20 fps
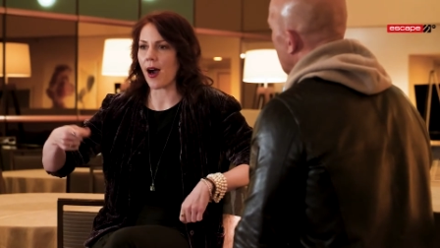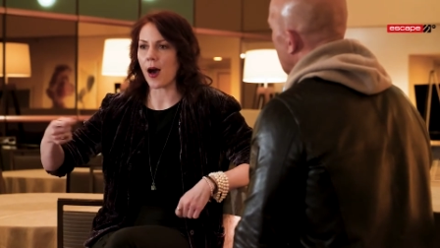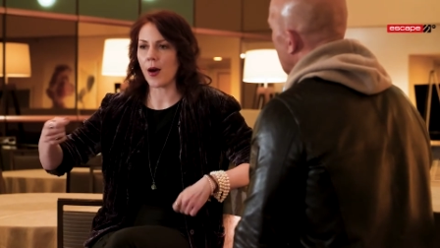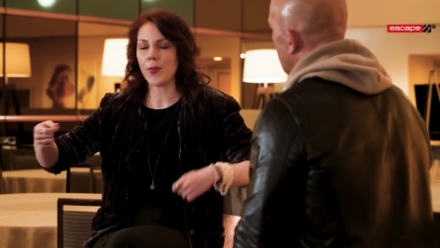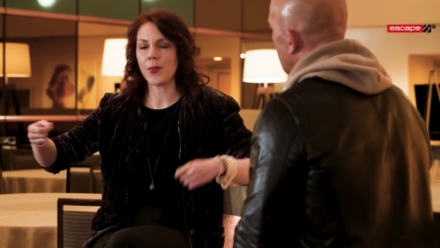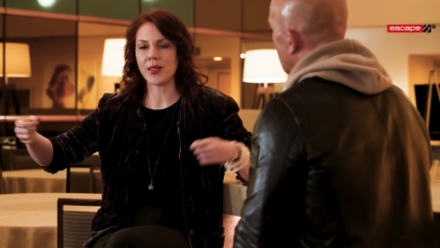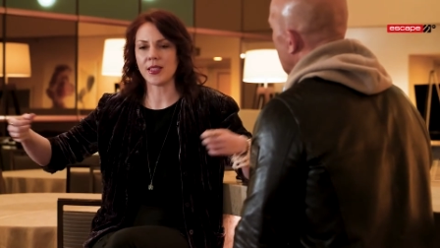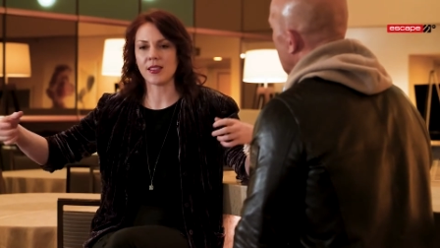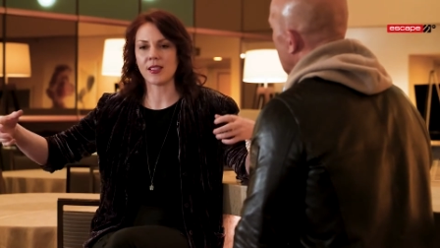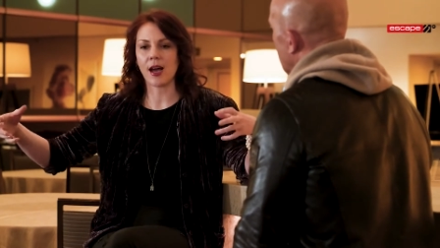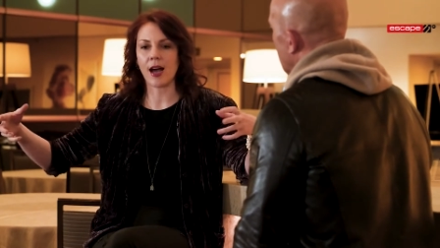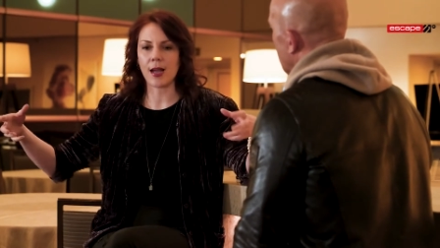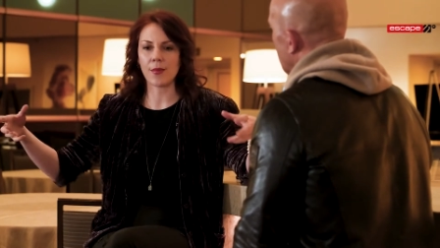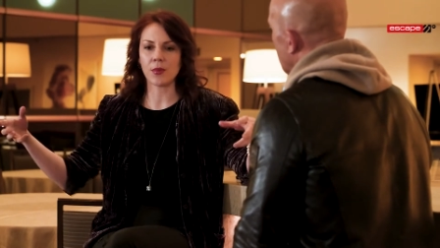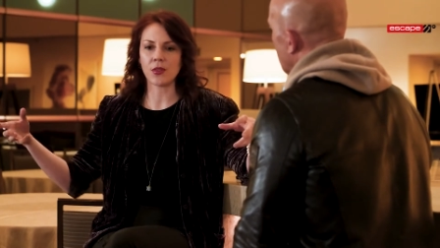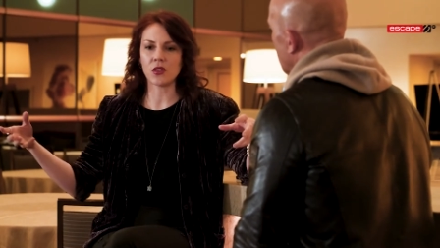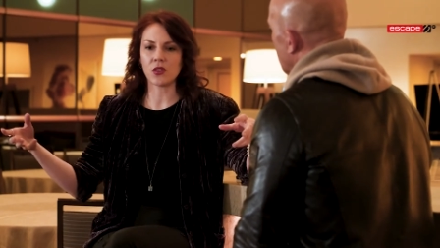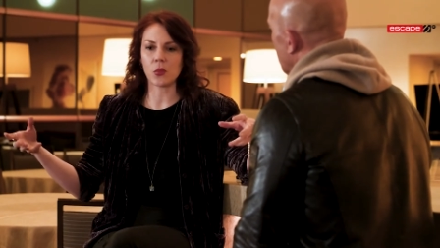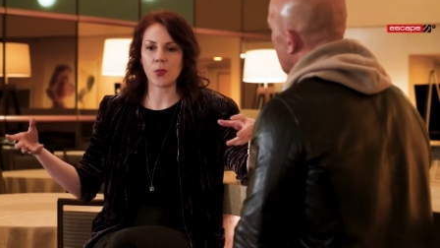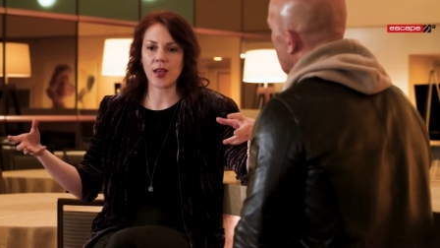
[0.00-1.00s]
up in time
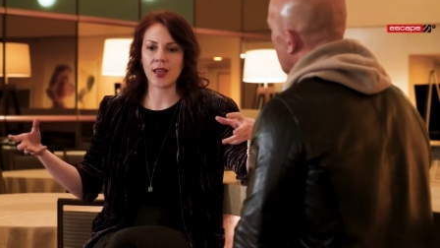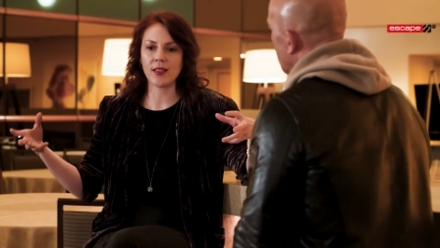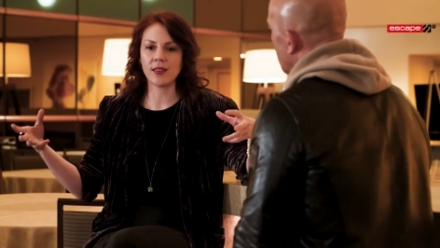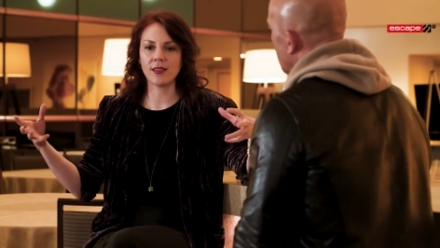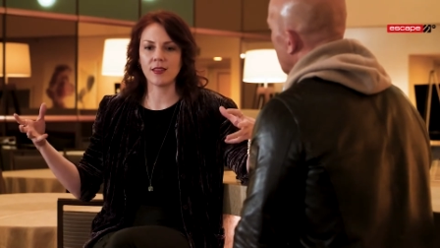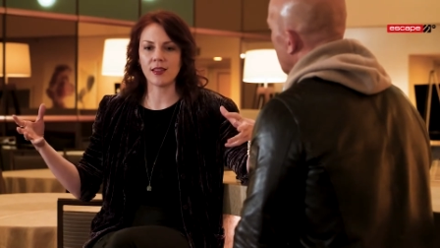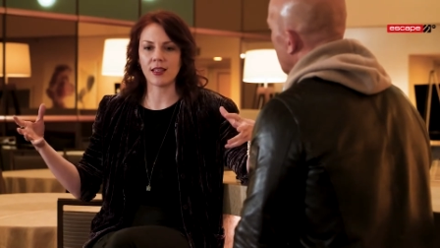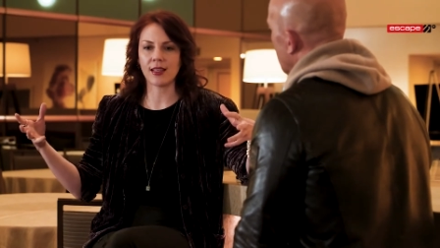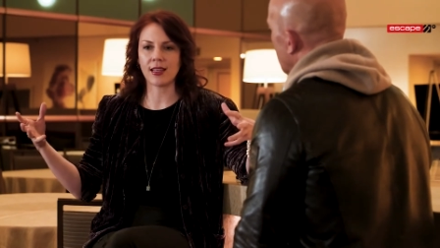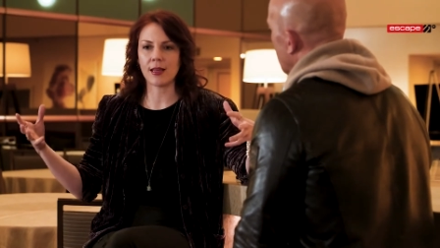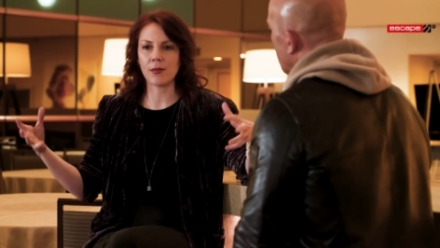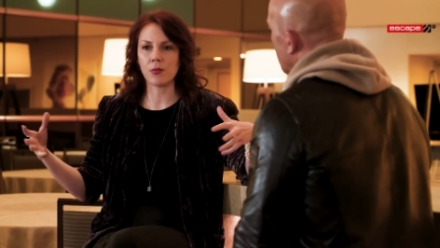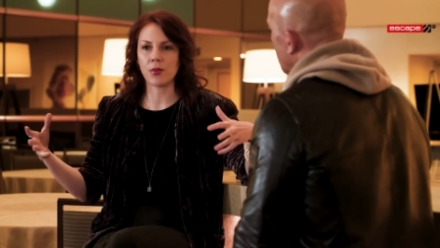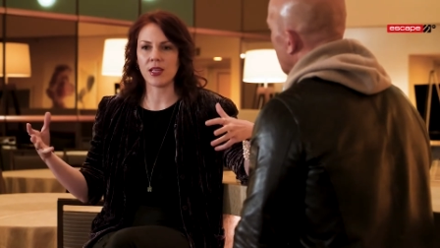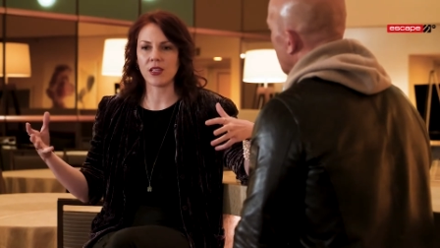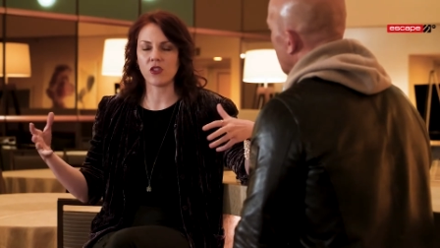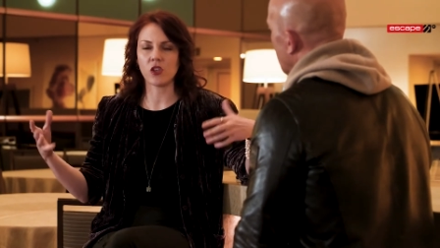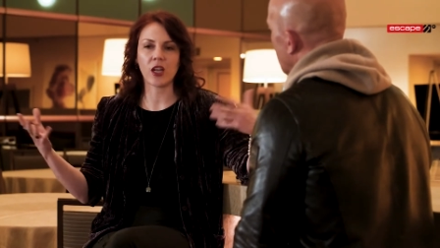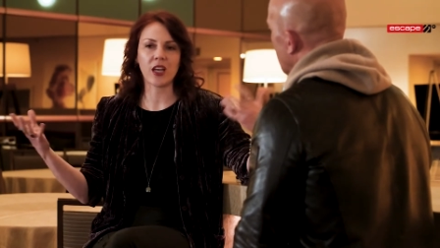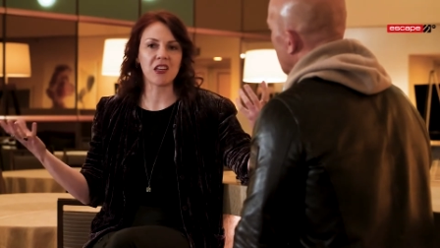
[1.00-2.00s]
and space that can
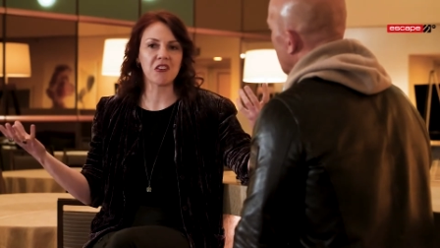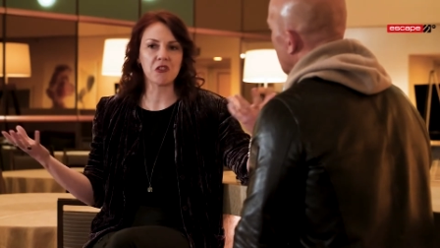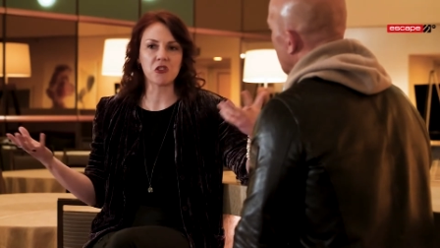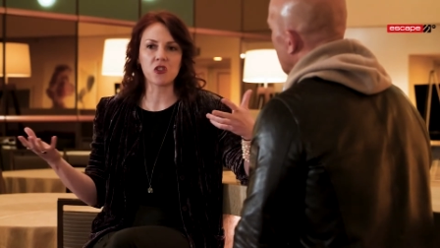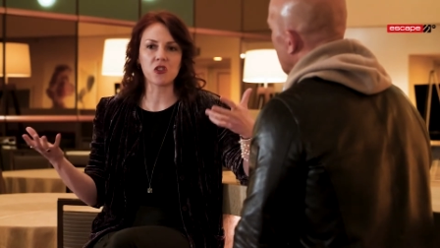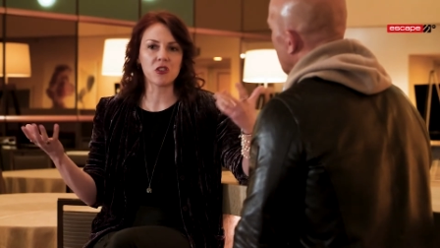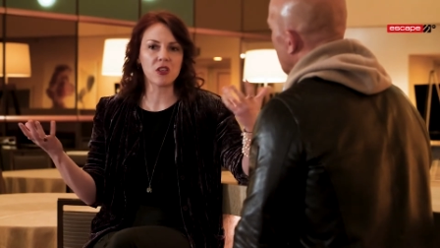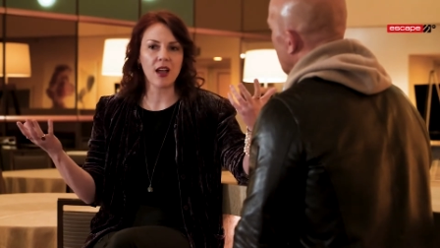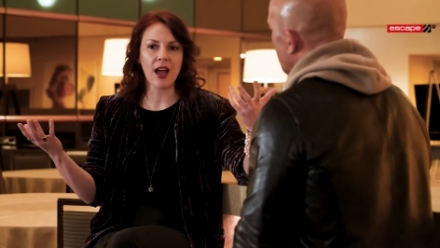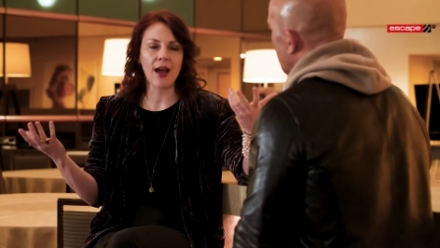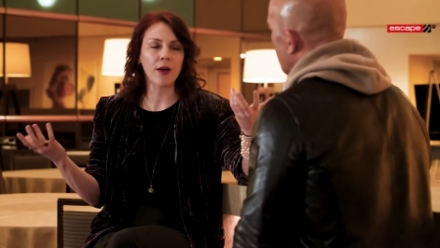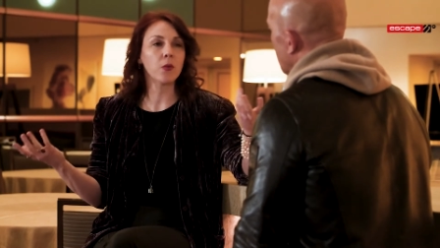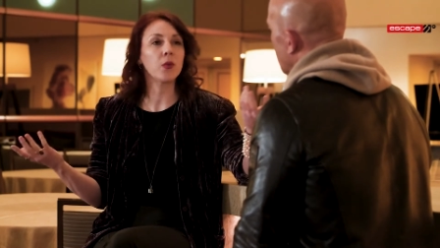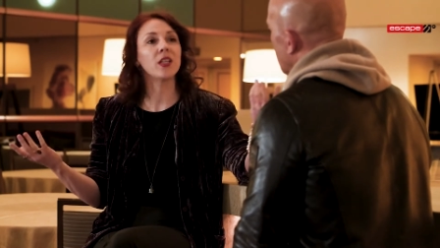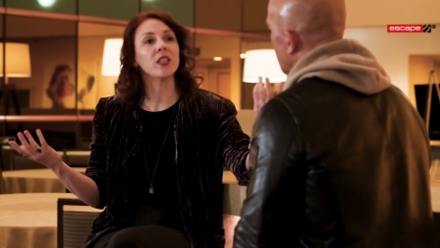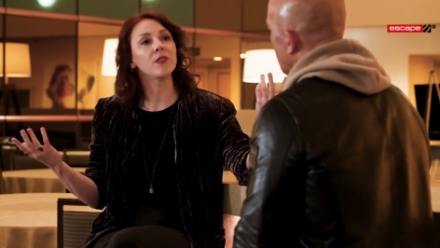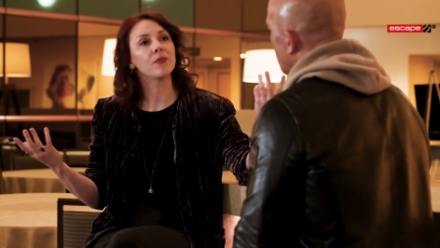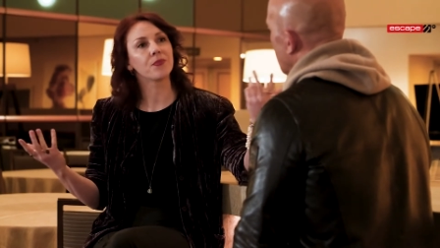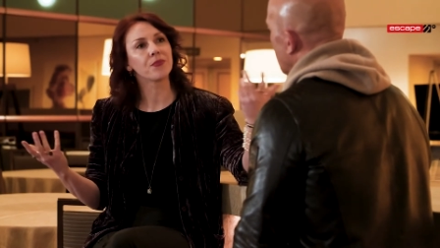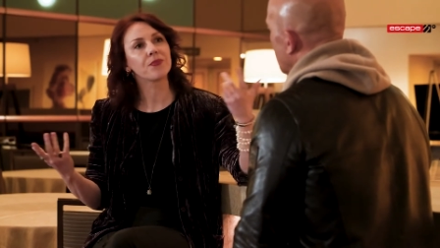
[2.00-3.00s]
be changed at
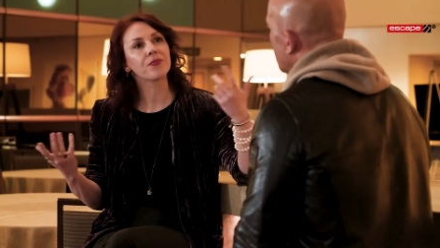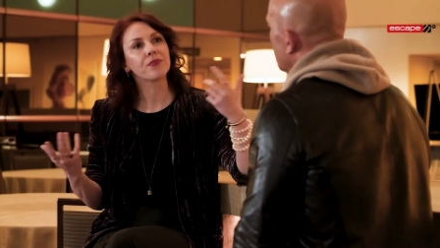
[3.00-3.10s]
will.